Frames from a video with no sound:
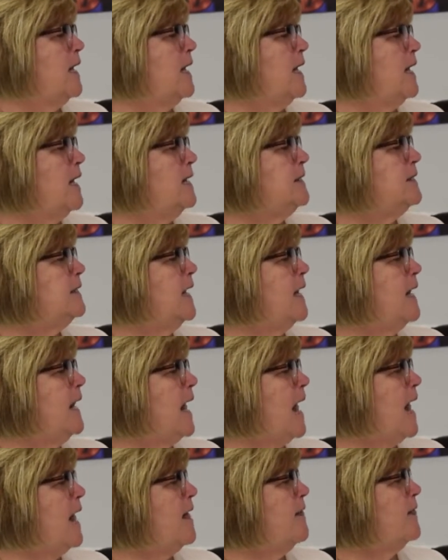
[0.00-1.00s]
he
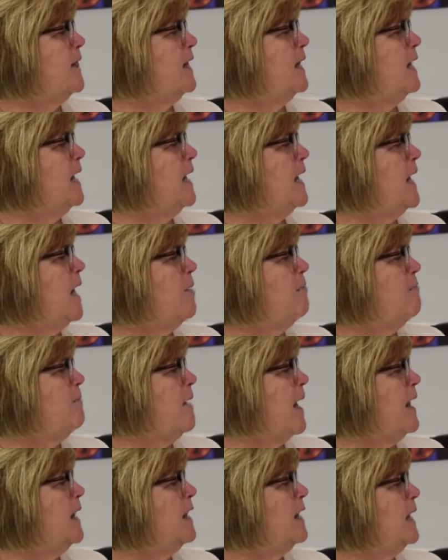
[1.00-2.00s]
said Anthony and
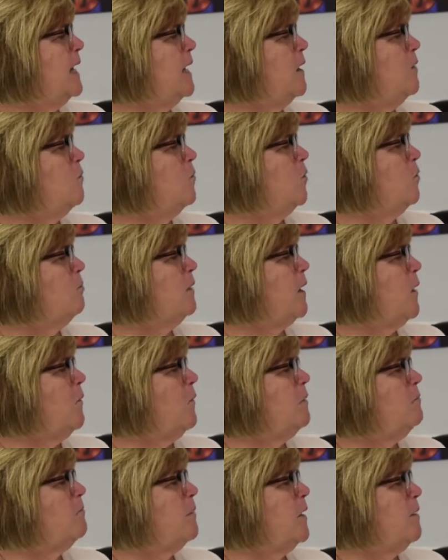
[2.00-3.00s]
Mei Lee were
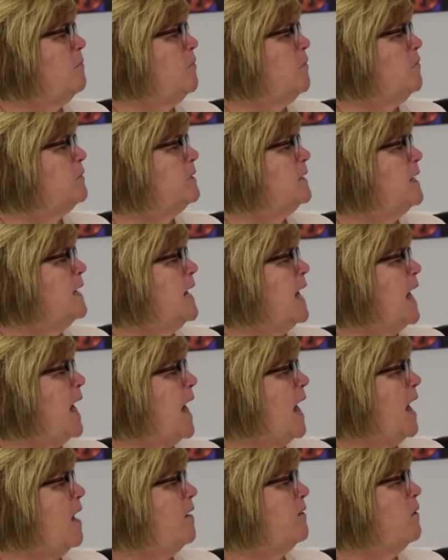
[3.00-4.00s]
blowing bubbles
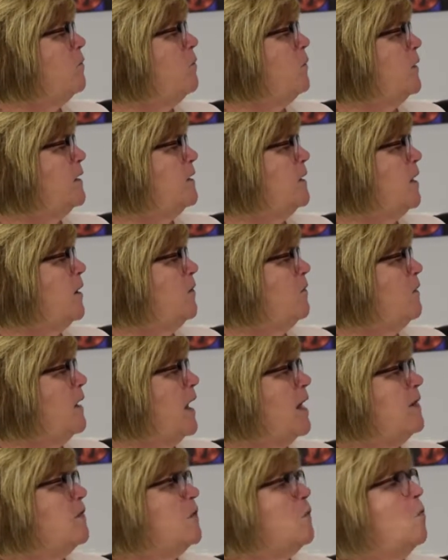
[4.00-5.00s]
out a window
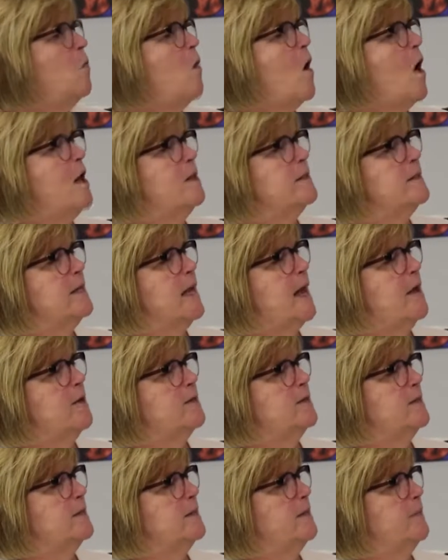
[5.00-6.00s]
at the Wah's
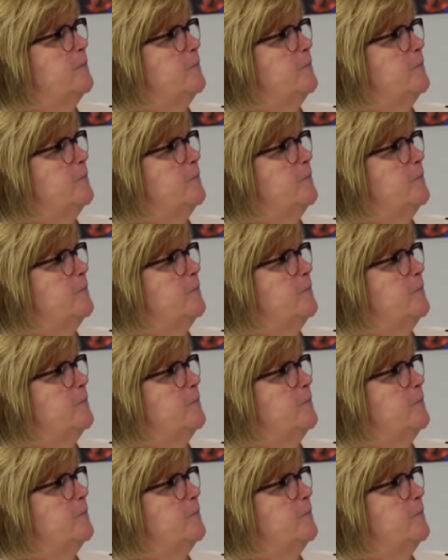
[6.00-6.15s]
house.